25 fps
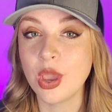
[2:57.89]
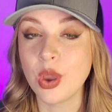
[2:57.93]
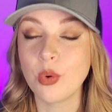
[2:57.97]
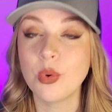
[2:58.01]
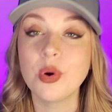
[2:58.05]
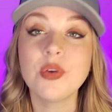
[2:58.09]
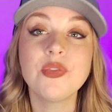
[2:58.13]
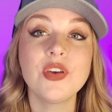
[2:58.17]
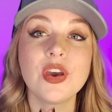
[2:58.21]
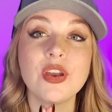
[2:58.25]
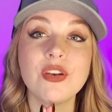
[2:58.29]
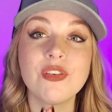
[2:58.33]

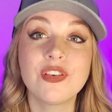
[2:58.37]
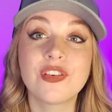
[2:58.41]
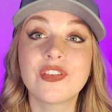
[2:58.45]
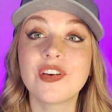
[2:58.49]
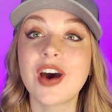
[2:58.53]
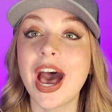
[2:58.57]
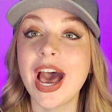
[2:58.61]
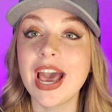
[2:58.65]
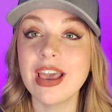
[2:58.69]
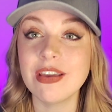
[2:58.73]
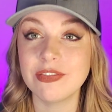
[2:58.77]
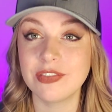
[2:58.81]
We found
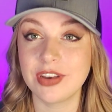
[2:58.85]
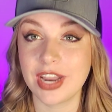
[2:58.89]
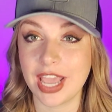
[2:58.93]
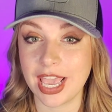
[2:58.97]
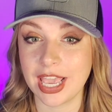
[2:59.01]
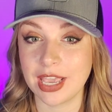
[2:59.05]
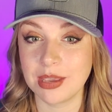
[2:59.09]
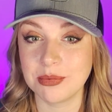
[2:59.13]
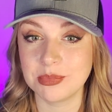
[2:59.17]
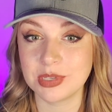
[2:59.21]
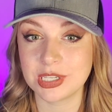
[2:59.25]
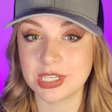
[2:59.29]
five
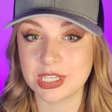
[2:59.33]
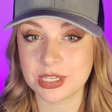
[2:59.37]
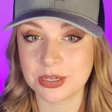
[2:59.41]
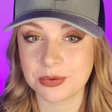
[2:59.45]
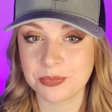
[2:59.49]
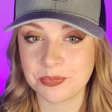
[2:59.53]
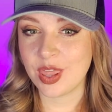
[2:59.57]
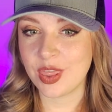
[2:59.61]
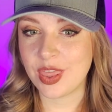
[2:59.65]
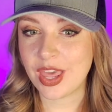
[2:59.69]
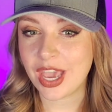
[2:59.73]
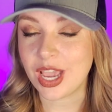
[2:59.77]
names
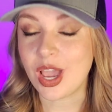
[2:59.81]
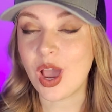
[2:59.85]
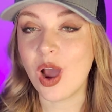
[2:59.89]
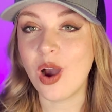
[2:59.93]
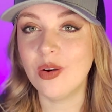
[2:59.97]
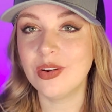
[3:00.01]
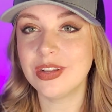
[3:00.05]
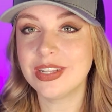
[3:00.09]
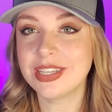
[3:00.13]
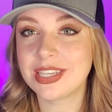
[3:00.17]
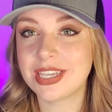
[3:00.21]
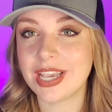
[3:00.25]
that
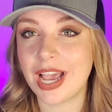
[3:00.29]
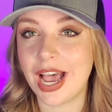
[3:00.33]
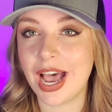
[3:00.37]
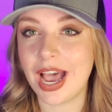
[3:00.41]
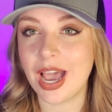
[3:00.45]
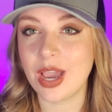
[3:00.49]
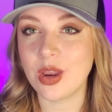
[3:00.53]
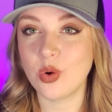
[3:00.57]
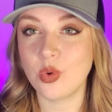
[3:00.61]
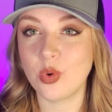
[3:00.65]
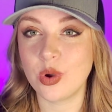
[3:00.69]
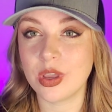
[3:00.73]

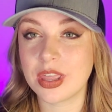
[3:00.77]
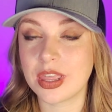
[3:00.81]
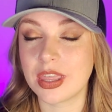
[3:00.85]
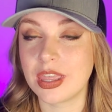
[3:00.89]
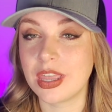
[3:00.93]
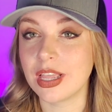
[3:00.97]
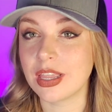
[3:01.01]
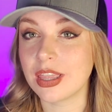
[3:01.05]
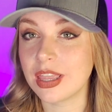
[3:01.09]
coincide with the